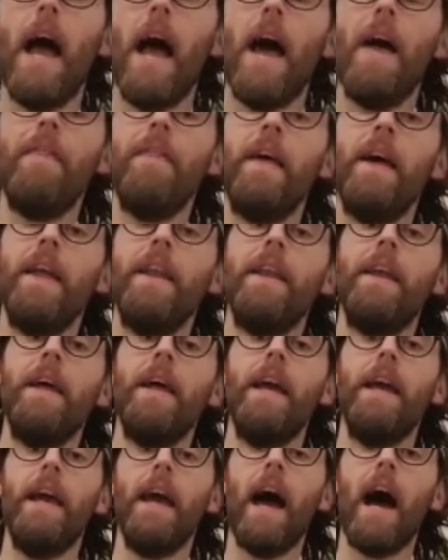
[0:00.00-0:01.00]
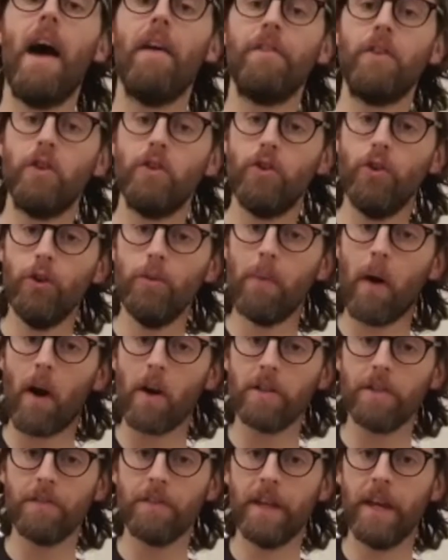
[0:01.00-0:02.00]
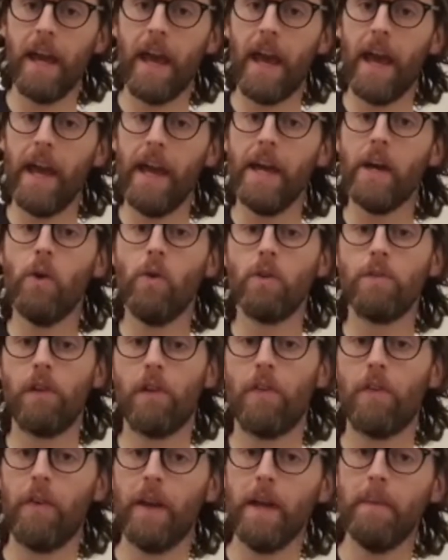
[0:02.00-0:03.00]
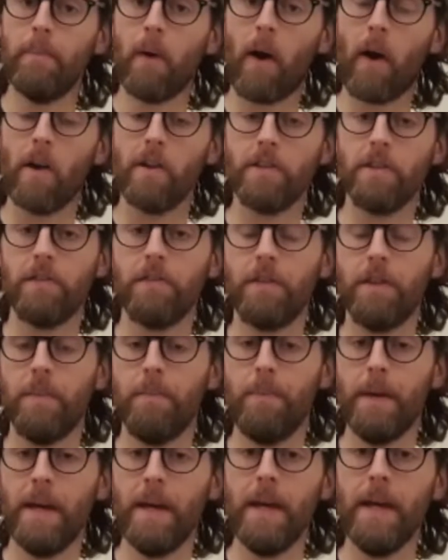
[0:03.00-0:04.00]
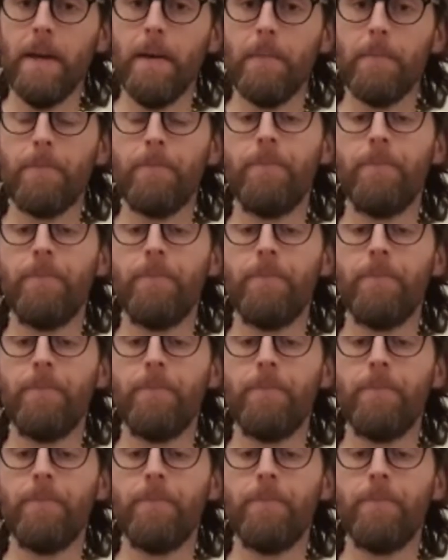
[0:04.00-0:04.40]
And then after 2 bars of the A, he goes for 3 bars of the B.